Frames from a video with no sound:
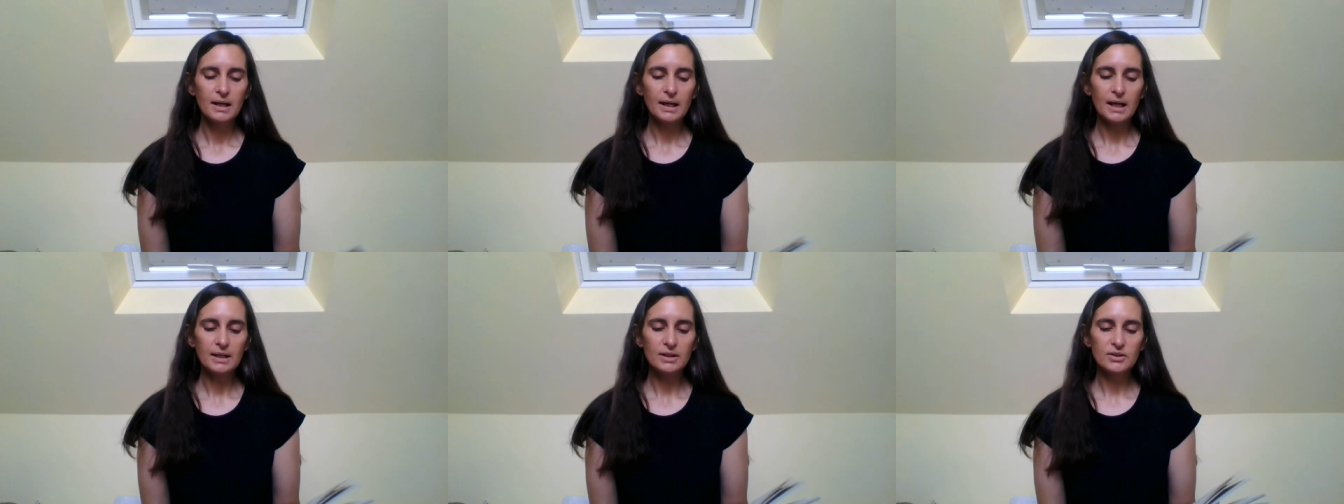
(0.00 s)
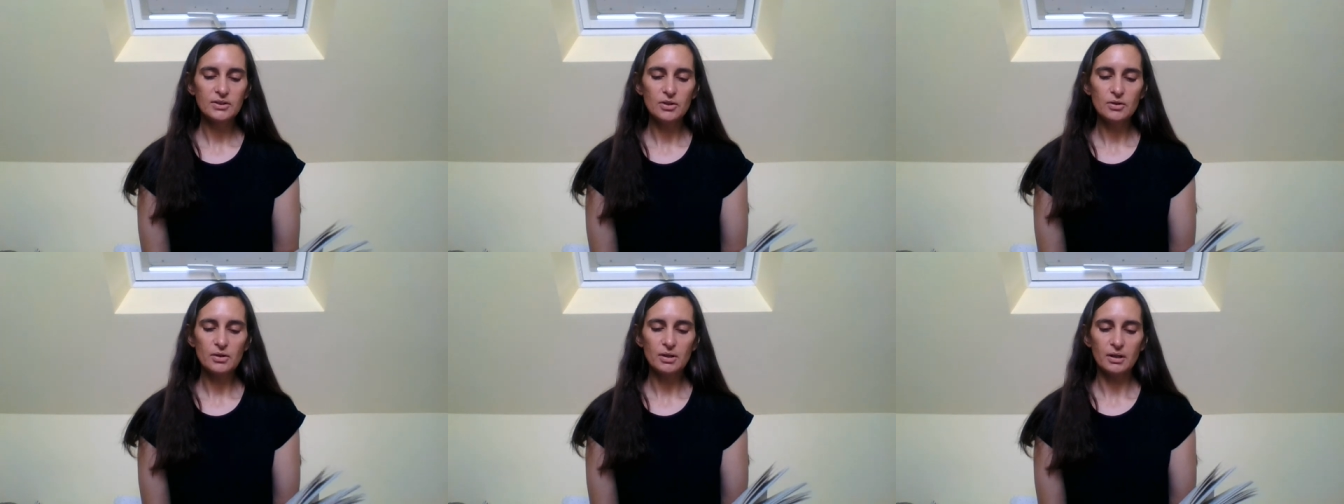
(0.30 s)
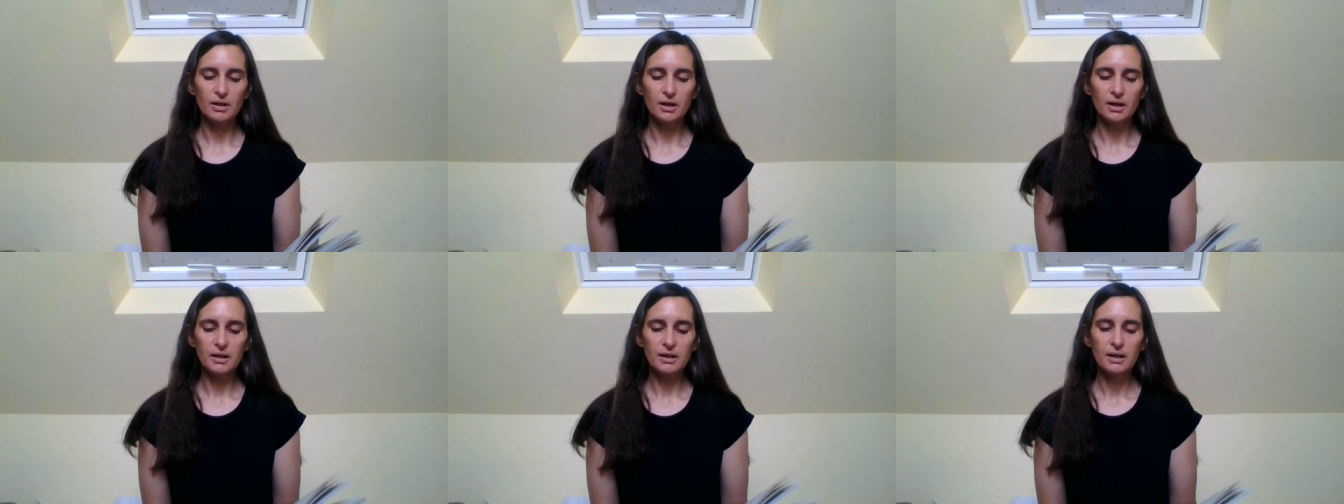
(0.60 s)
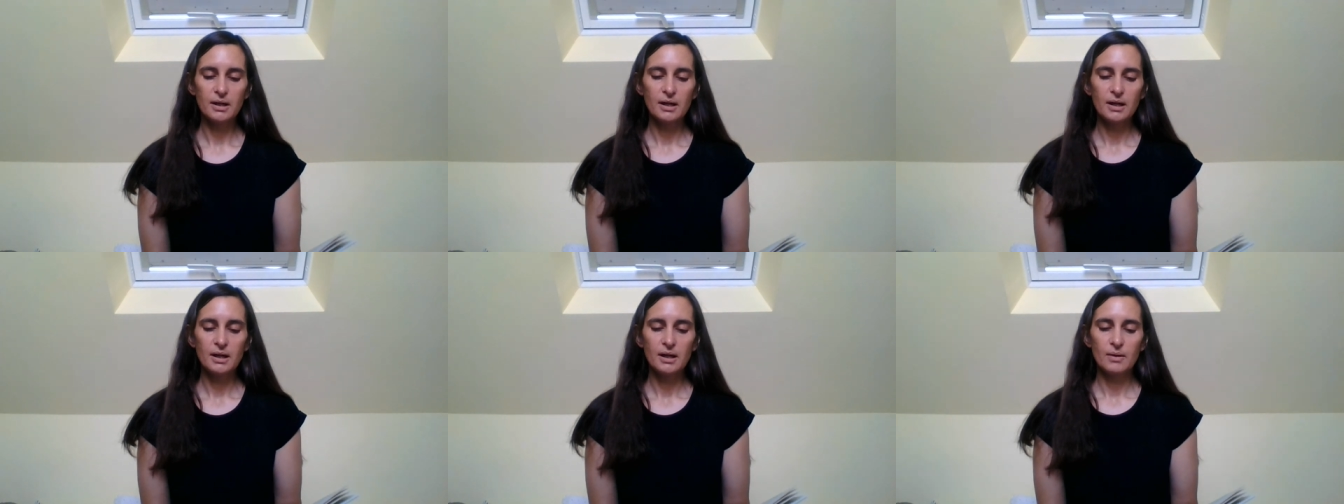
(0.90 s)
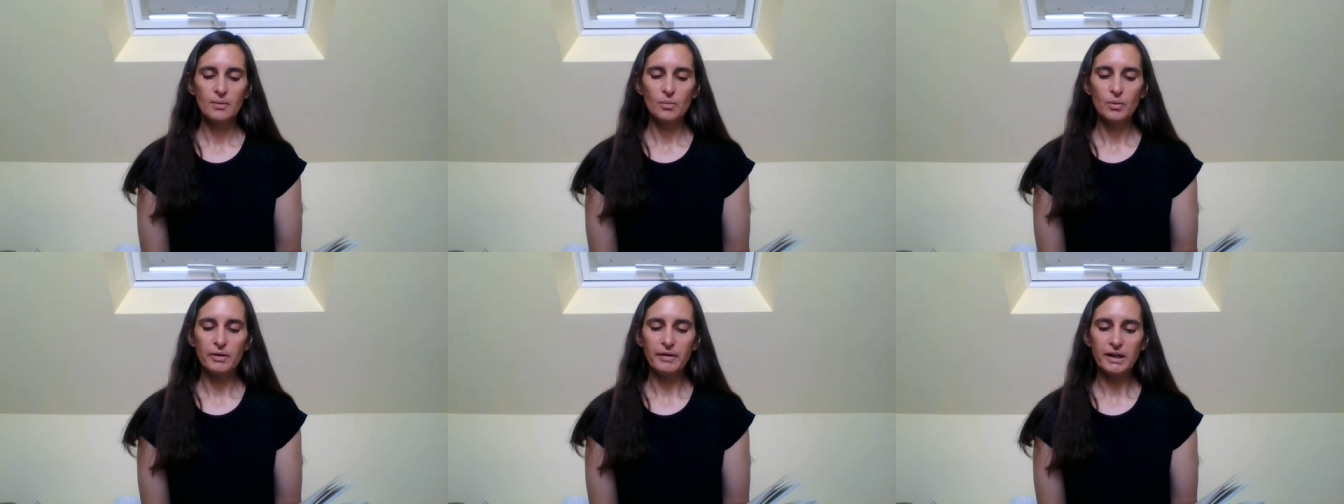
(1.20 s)
Kensuke and I
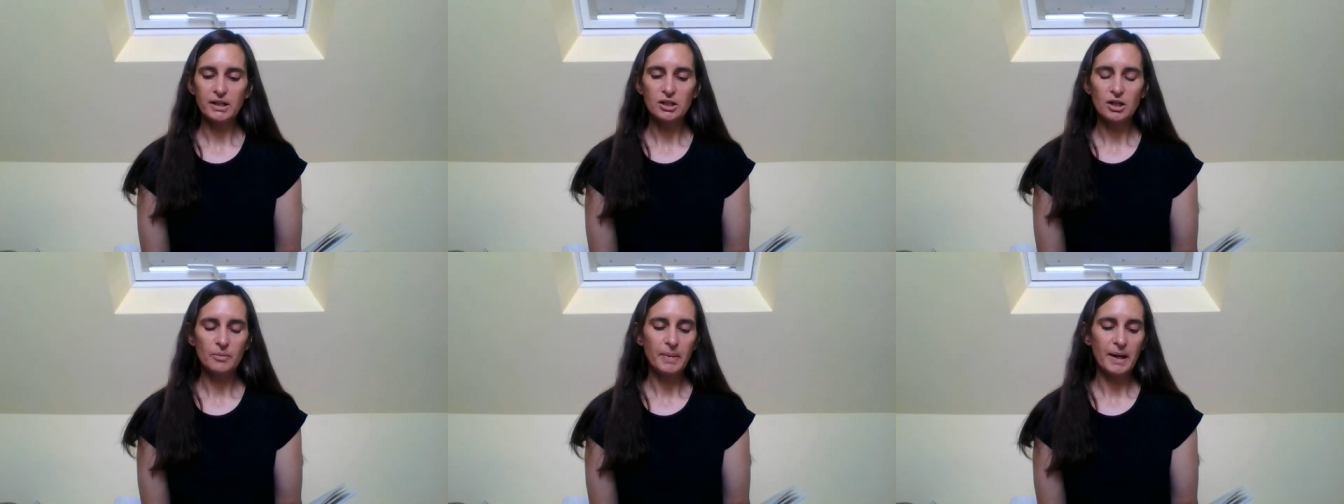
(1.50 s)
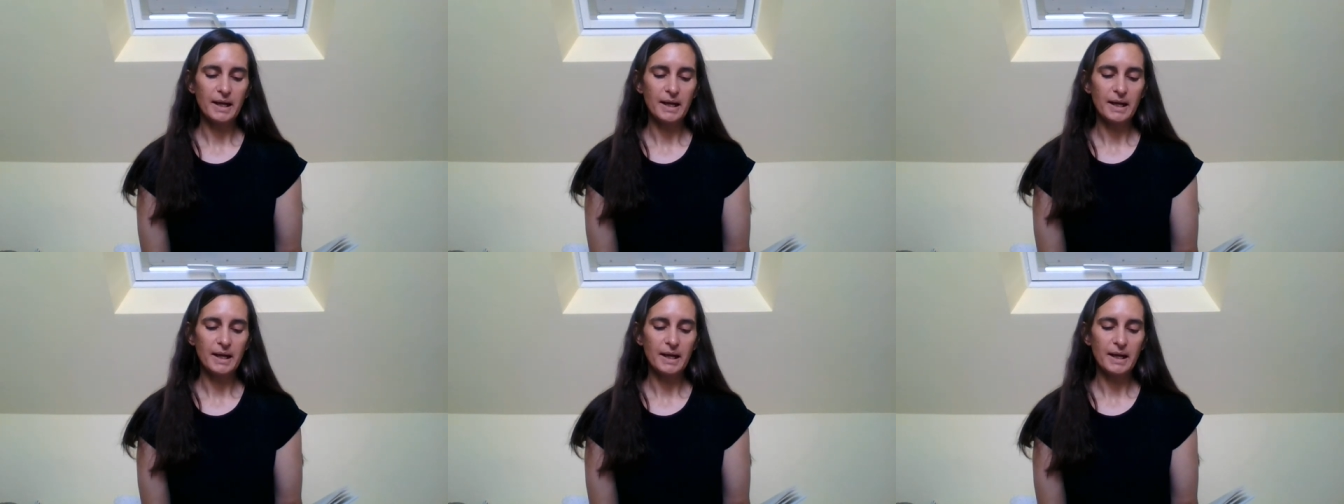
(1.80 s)
were at our